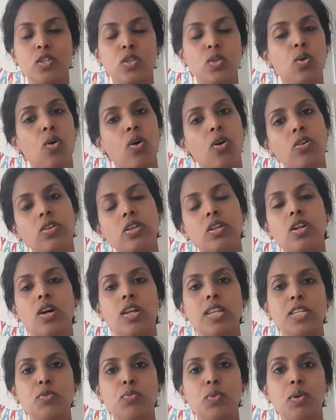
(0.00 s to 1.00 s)
So all the
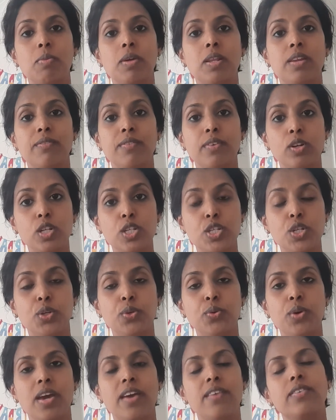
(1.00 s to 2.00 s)
knowledge will be revealed to
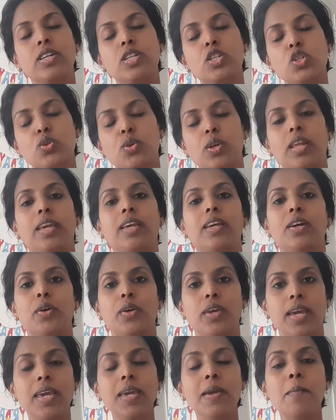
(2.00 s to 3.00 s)
you eventually.
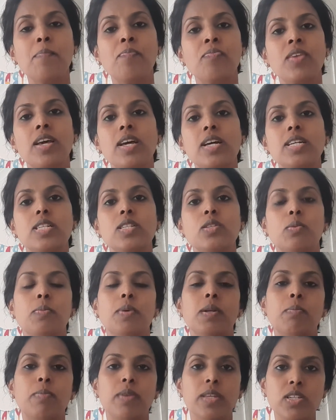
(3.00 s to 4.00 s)
Okay. So,
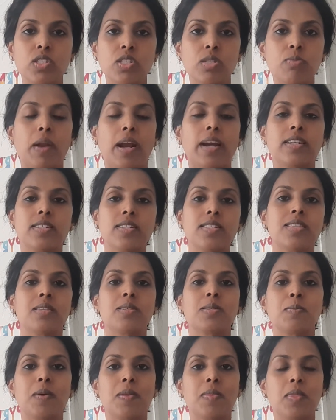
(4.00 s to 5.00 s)
but please practice
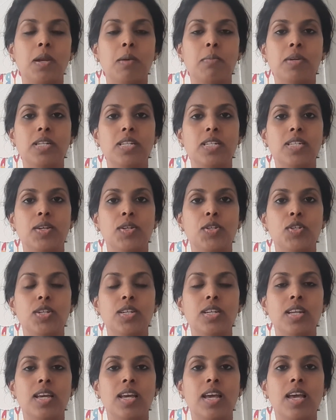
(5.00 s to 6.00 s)
this mantra
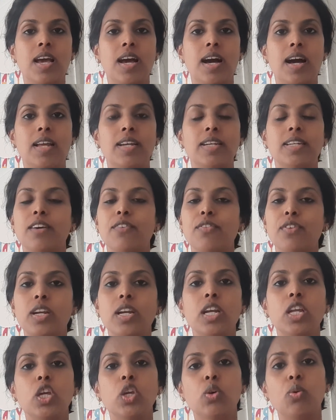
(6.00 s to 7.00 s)
meditation, and
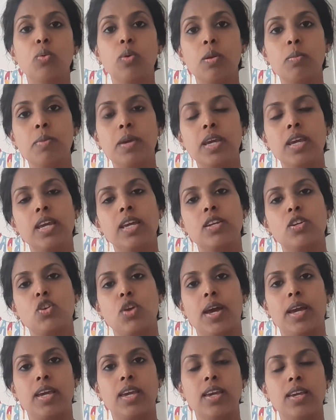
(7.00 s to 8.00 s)
definitely you will be
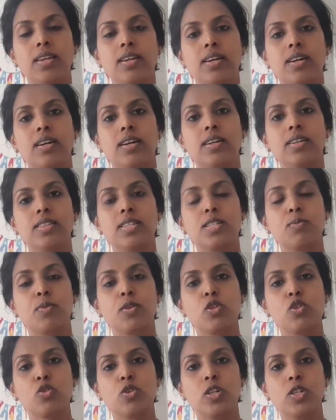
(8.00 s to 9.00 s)
tracking uh, the
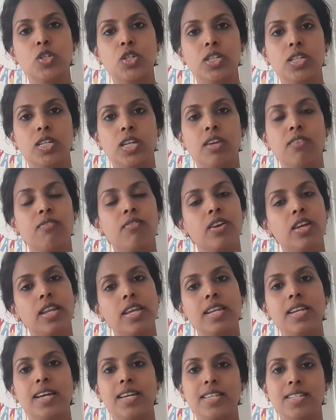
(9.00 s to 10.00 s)
spiritual journey
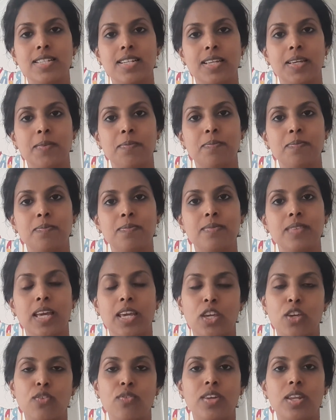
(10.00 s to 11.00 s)
very nicely.
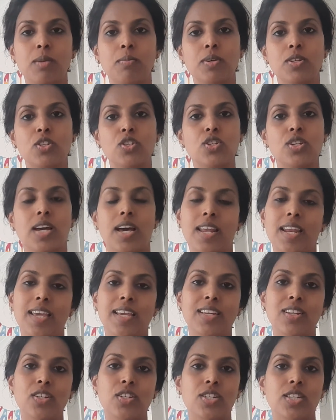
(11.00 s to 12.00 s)
Thank you very much. Hare
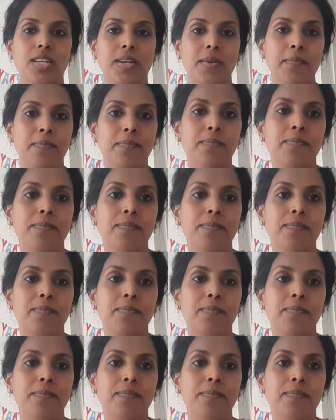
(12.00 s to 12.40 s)
Krishna.